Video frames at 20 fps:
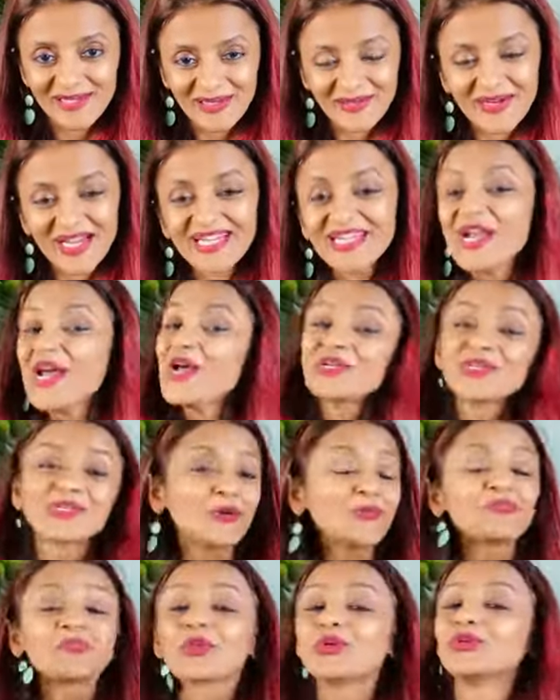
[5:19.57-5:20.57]
All right.
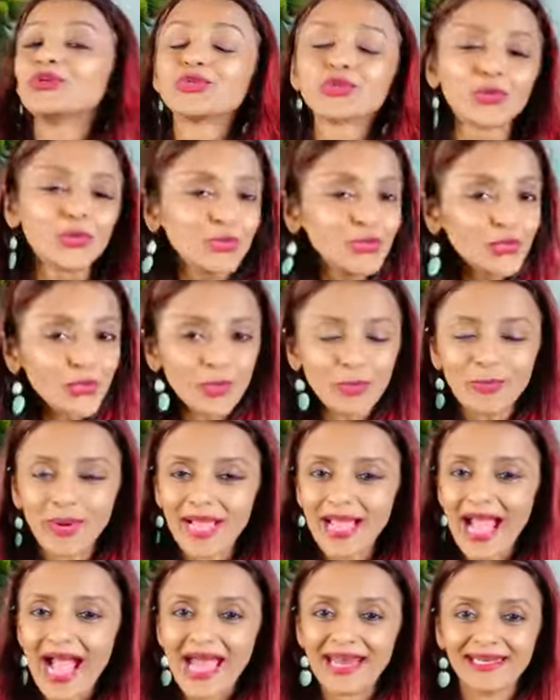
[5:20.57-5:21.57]
So don't go
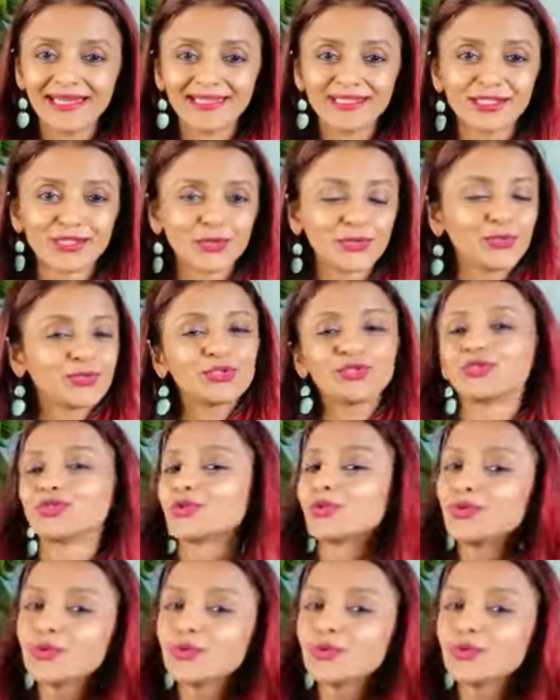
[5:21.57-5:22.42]
by anecdote.